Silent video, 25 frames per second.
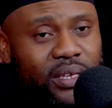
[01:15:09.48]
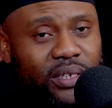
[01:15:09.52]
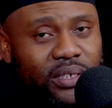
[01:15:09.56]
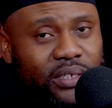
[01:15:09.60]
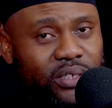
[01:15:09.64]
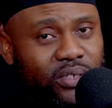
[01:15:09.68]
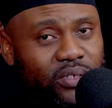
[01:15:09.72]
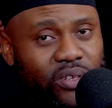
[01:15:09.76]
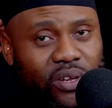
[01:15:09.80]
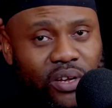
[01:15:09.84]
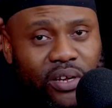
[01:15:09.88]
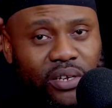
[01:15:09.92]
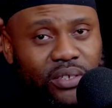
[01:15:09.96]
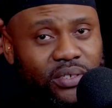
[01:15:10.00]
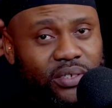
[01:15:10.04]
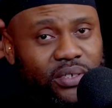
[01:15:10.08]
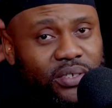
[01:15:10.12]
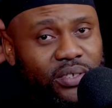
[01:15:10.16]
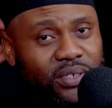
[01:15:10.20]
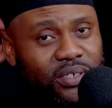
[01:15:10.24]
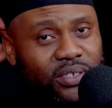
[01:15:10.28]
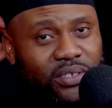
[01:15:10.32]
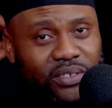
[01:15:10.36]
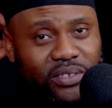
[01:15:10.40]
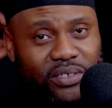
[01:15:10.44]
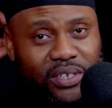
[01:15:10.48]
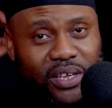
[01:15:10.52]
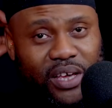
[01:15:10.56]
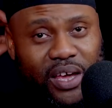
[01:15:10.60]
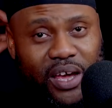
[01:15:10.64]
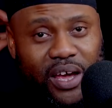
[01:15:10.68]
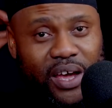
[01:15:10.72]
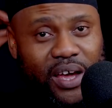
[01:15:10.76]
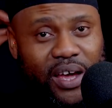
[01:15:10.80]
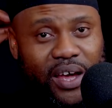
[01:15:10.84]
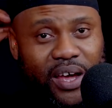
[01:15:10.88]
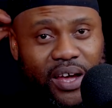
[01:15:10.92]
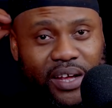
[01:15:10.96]
This
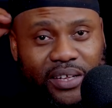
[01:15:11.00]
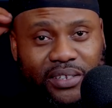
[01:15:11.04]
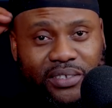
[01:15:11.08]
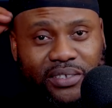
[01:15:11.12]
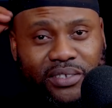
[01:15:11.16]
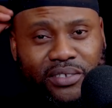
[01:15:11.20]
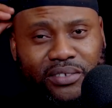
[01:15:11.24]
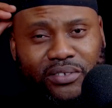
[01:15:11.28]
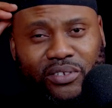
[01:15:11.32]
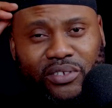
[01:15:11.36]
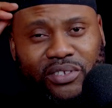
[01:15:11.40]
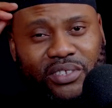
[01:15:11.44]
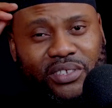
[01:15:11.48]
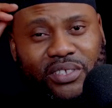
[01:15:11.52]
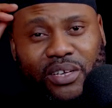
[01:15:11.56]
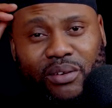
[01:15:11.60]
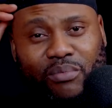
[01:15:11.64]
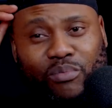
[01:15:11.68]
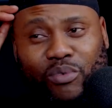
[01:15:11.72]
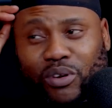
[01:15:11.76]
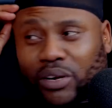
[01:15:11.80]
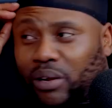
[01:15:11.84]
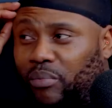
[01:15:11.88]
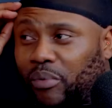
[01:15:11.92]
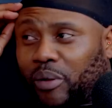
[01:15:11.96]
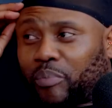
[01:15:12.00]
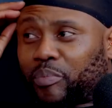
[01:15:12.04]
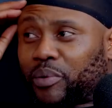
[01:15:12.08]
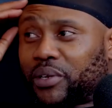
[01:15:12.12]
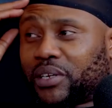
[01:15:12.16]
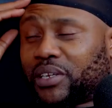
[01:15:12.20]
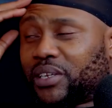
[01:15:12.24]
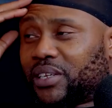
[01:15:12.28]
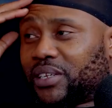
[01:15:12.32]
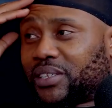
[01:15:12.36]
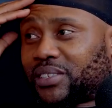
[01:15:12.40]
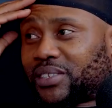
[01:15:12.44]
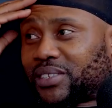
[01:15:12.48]
is not saying
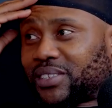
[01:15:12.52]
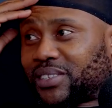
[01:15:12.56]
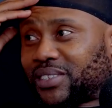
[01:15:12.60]
Bonamapiliti.